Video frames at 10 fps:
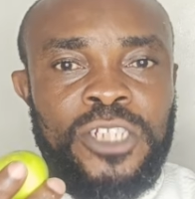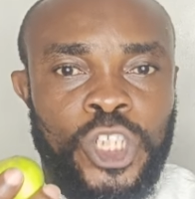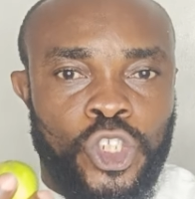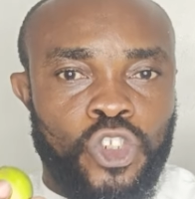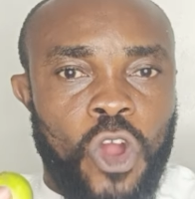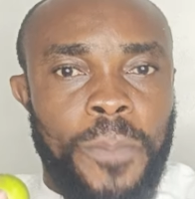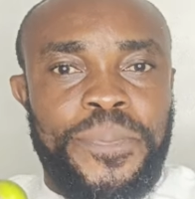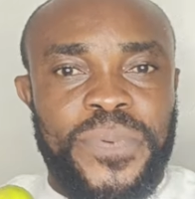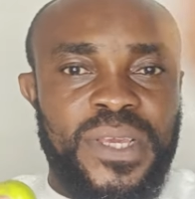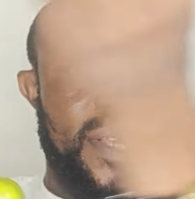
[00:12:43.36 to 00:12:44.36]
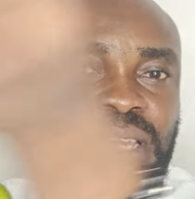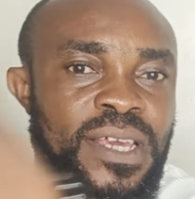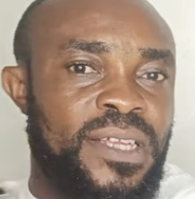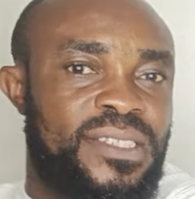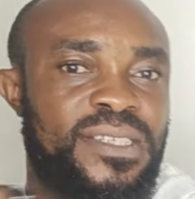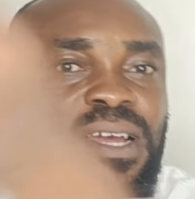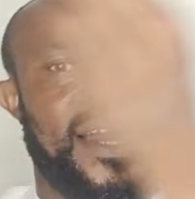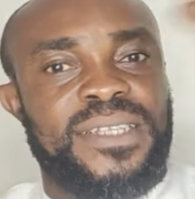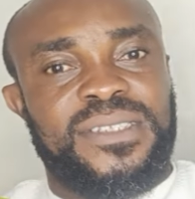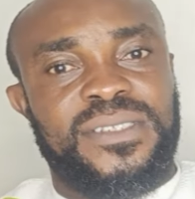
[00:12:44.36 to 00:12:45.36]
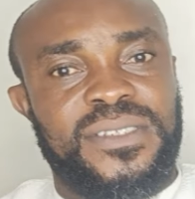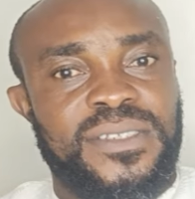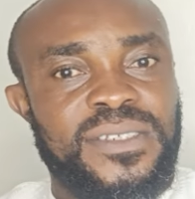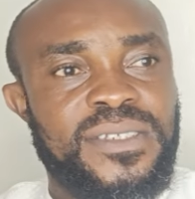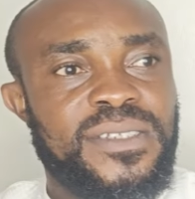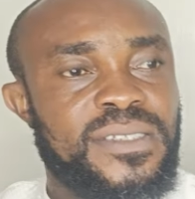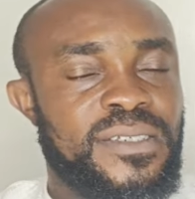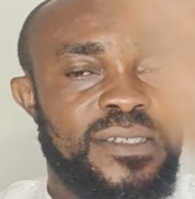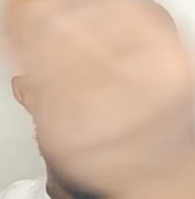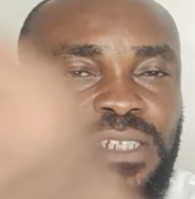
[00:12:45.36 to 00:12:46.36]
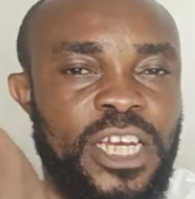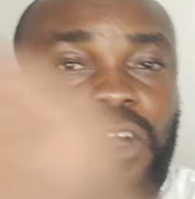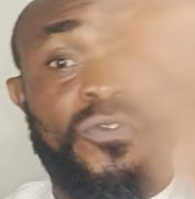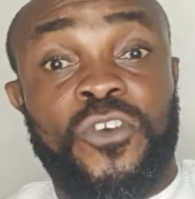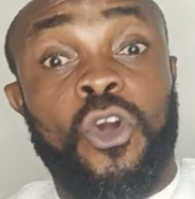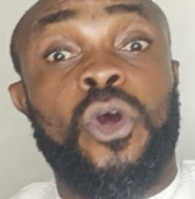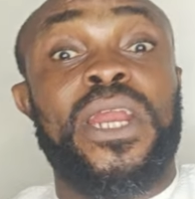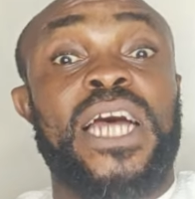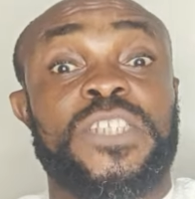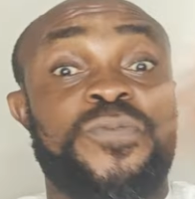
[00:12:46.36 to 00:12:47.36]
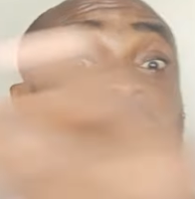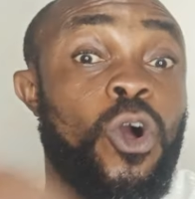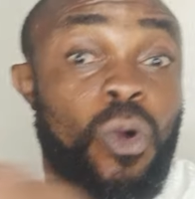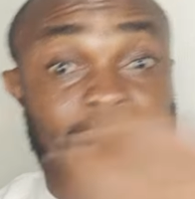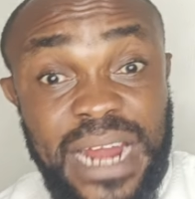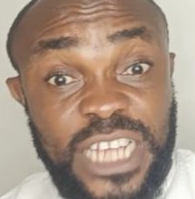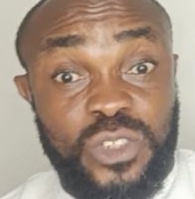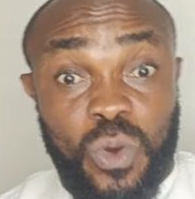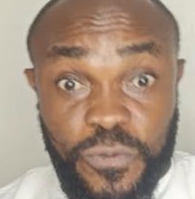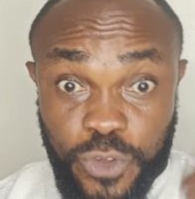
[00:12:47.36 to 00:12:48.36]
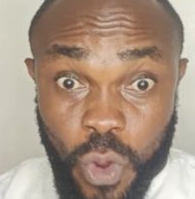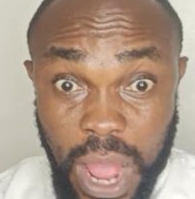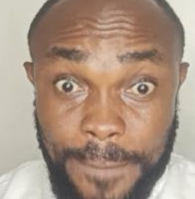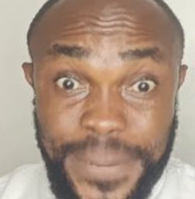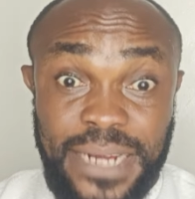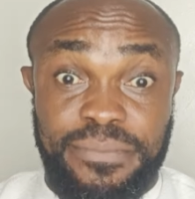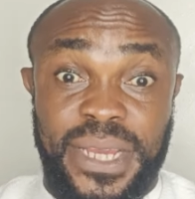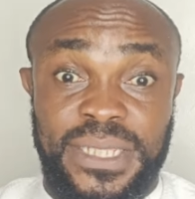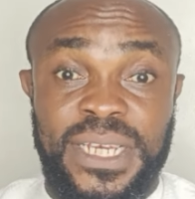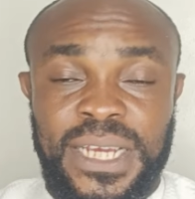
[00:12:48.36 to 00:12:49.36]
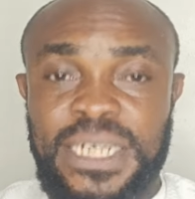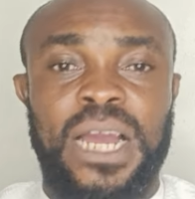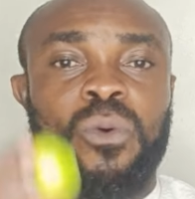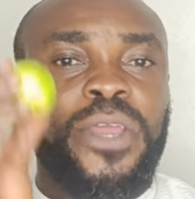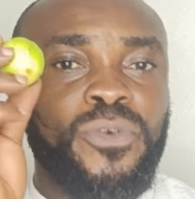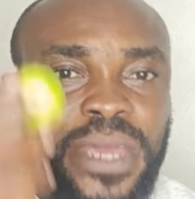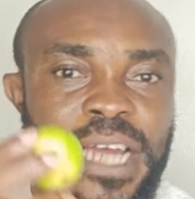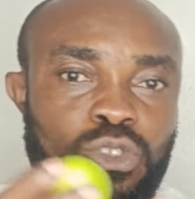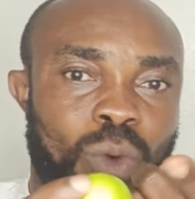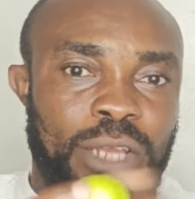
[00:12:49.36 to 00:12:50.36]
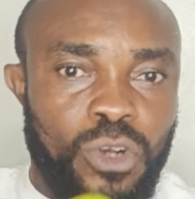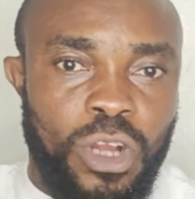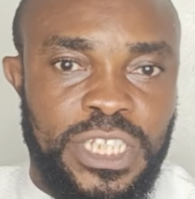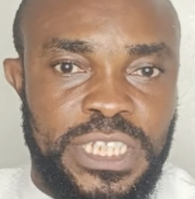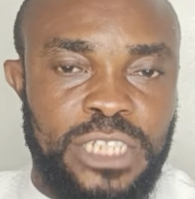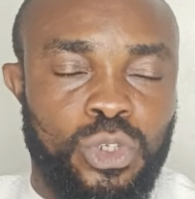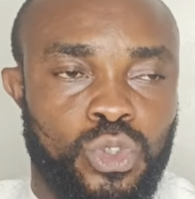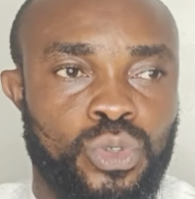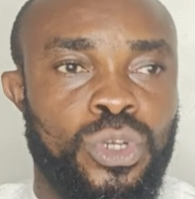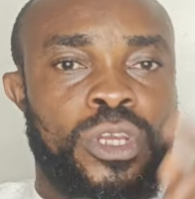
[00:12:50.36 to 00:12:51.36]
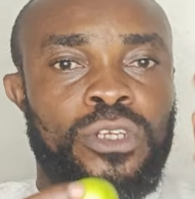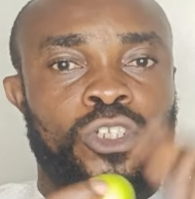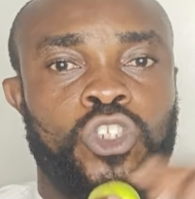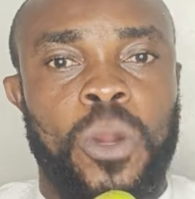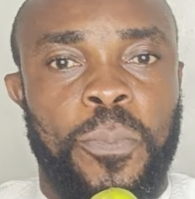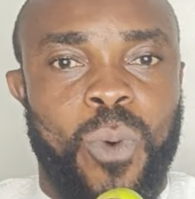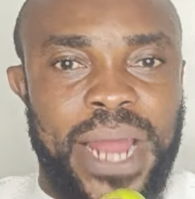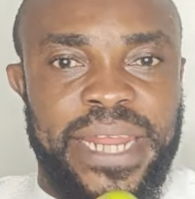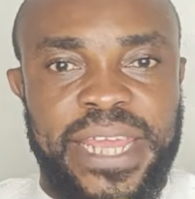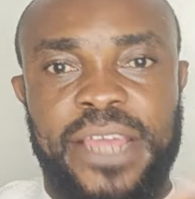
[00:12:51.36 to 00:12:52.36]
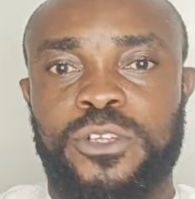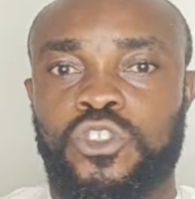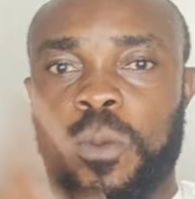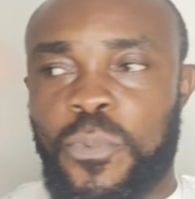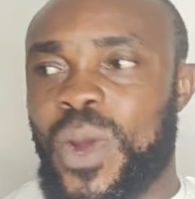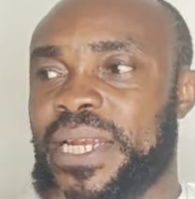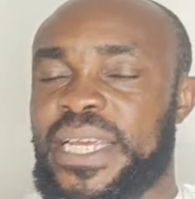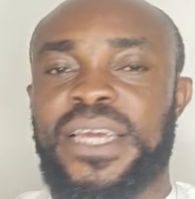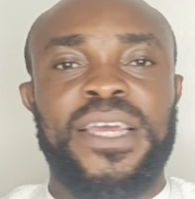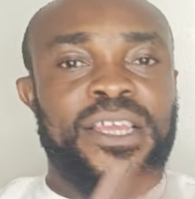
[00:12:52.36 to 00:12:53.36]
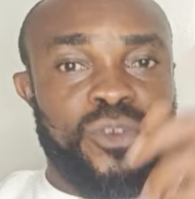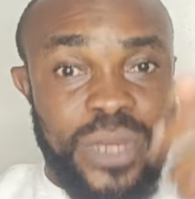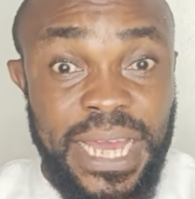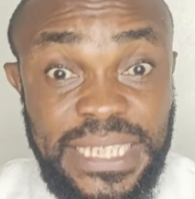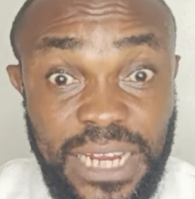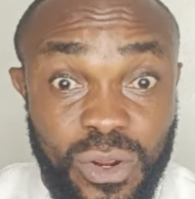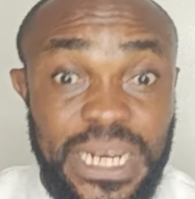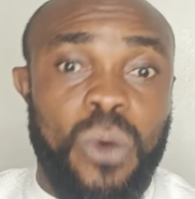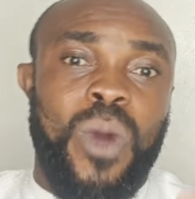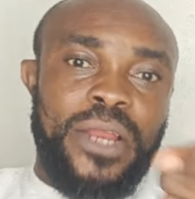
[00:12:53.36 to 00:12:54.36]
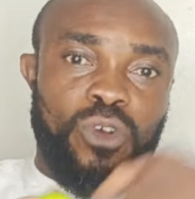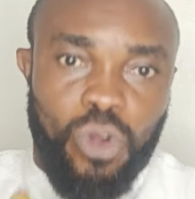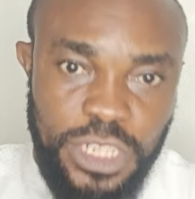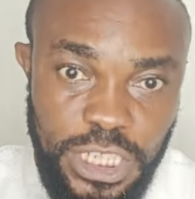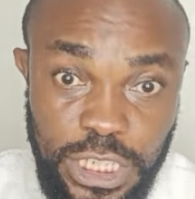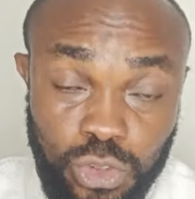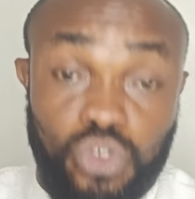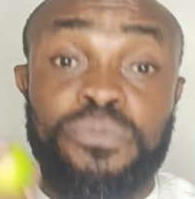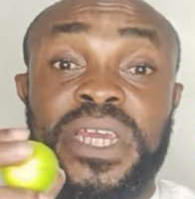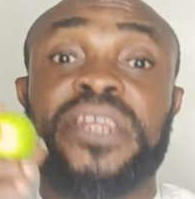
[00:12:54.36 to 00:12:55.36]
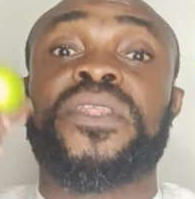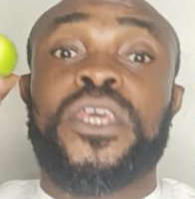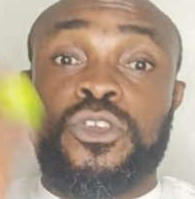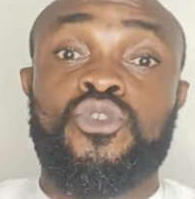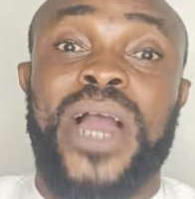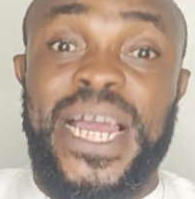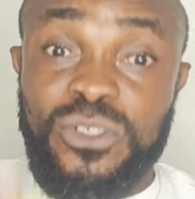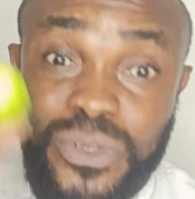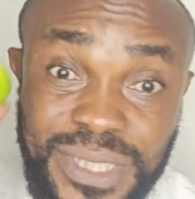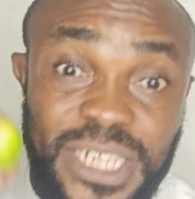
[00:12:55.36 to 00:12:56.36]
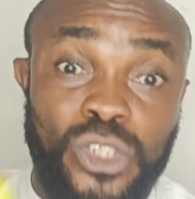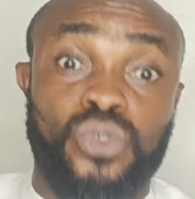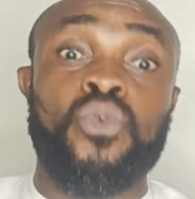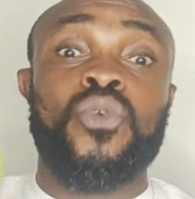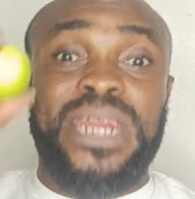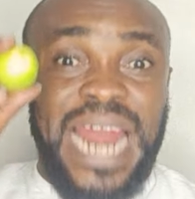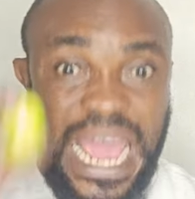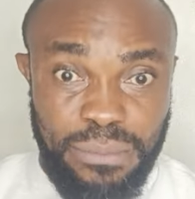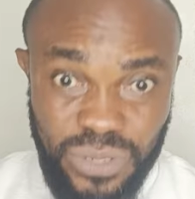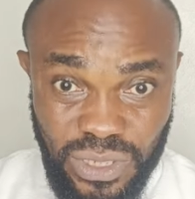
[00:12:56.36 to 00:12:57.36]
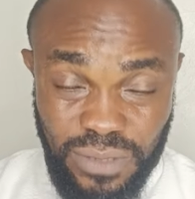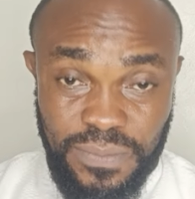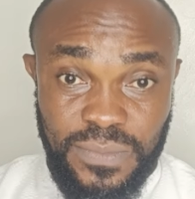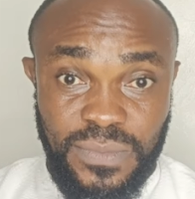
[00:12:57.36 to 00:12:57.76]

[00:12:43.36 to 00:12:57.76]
Drop it at the corners, 4 corners of your apartment. Now, when you get one, you cut it into 2. You drop one here, you drop one there. You get another one, you cut it into 2, meaning you are using 2 lines.